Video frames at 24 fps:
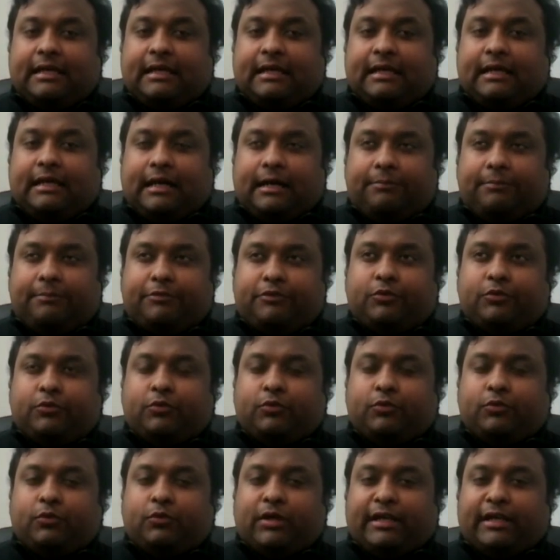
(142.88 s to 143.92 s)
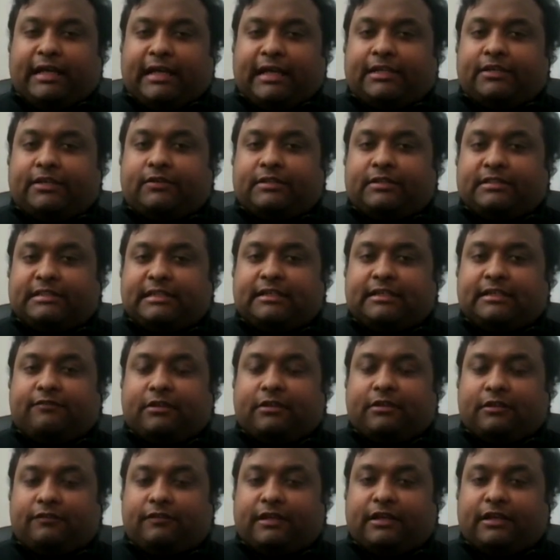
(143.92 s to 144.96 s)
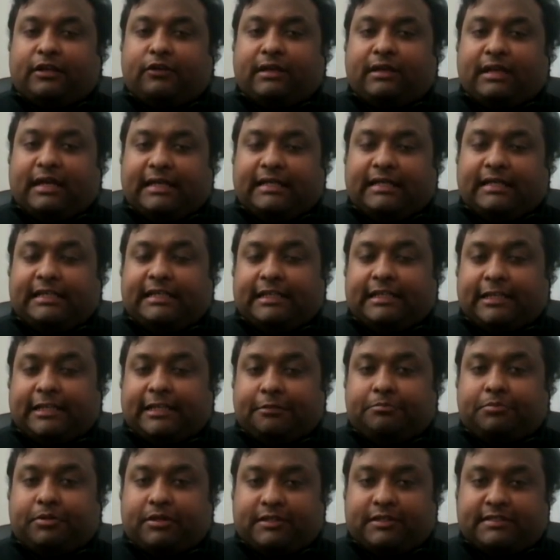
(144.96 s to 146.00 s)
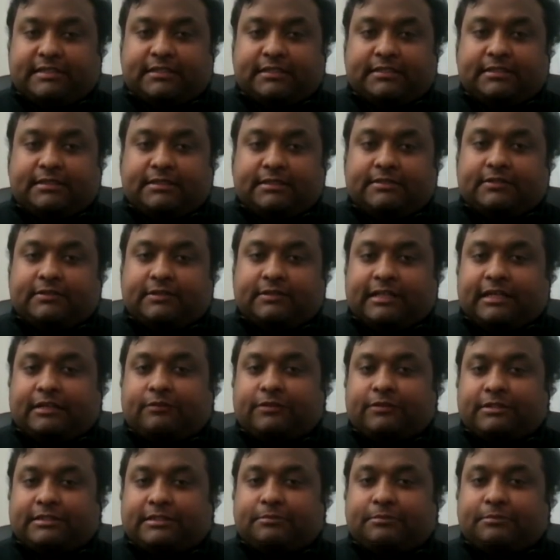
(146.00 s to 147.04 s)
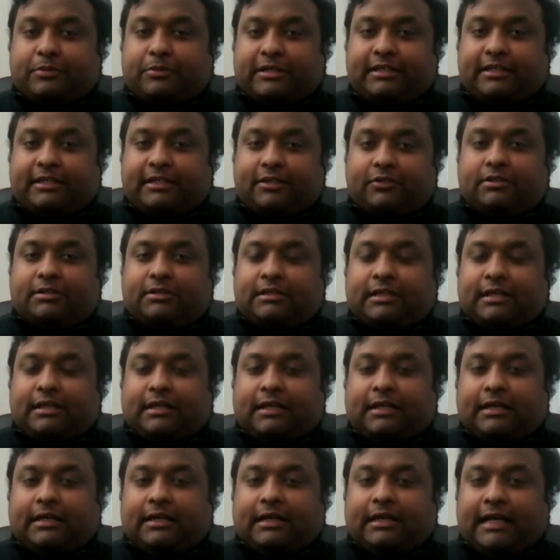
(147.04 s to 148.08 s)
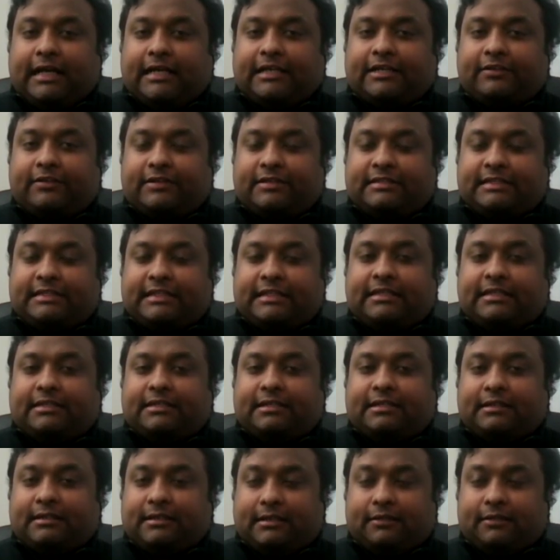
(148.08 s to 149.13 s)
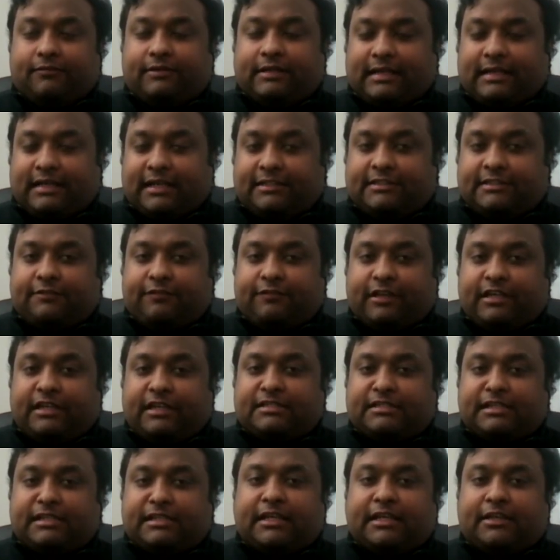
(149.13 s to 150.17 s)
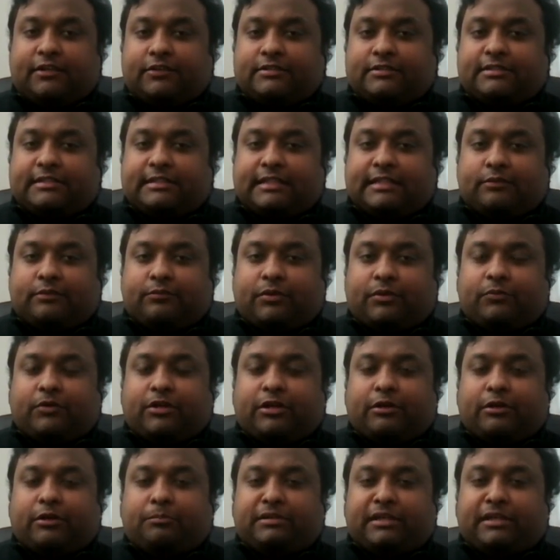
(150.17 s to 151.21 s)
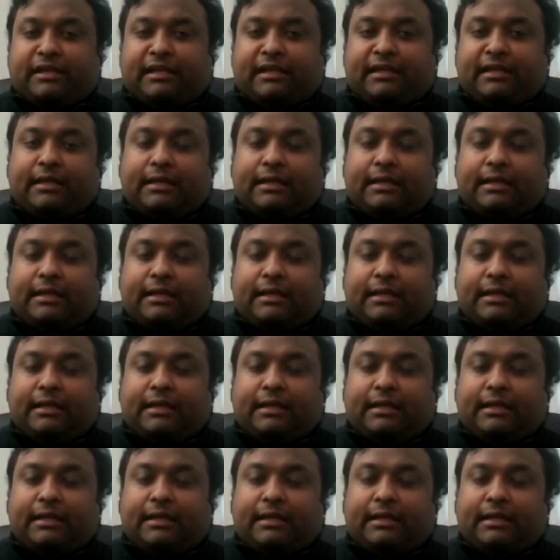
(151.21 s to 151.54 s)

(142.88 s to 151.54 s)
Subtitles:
up to an accuracy level of around 99%. So that was a pretty good accuracy, classification accuracy that we were obtaining.